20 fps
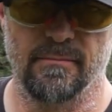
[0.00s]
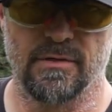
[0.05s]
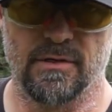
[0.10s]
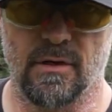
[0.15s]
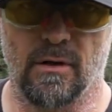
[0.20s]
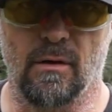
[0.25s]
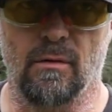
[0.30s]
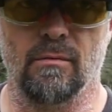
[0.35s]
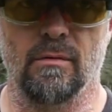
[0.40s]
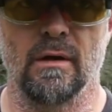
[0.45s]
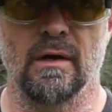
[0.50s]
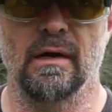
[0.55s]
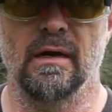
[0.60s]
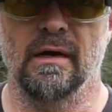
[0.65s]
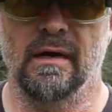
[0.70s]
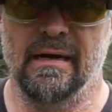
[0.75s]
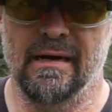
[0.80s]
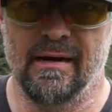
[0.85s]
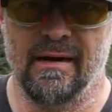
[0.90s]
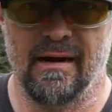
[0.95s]
So
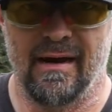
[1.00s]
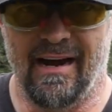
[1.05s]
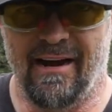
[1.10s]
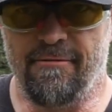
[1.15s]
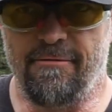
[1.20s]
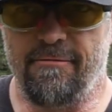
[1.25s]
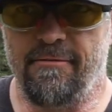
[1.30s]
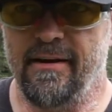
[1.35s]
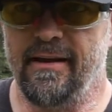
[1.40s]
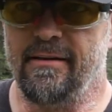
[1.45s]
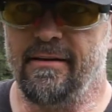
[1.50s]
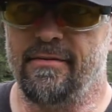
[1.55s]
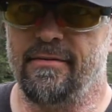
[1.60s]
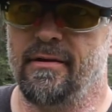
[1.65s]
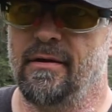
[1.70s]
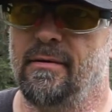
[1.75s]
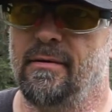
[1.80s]
have faith